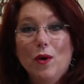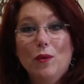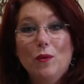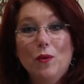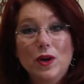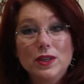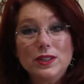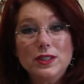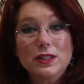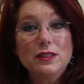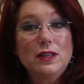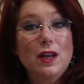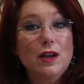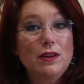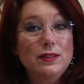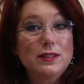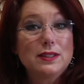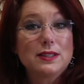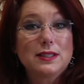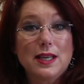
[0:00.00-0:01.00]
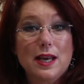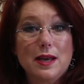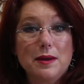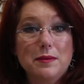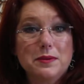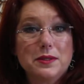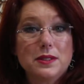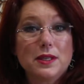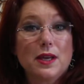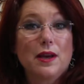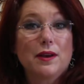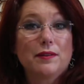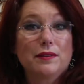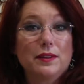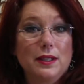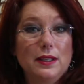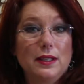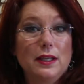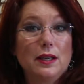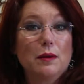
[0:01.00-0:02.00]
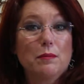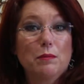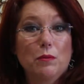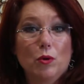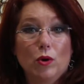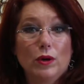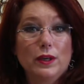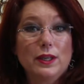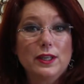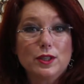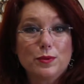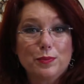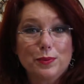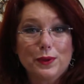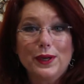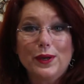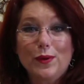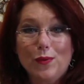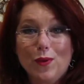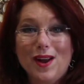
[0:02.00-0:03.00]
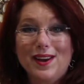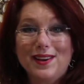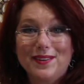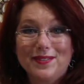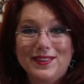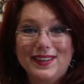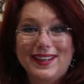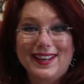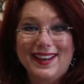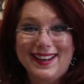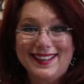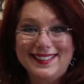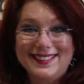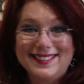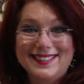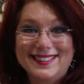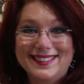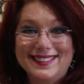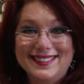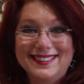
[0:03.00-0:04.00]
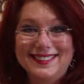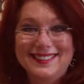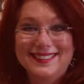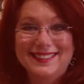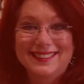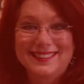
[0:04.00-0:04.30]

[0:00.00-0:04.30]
Want to know the steps of getting a mortgage pre-qualification?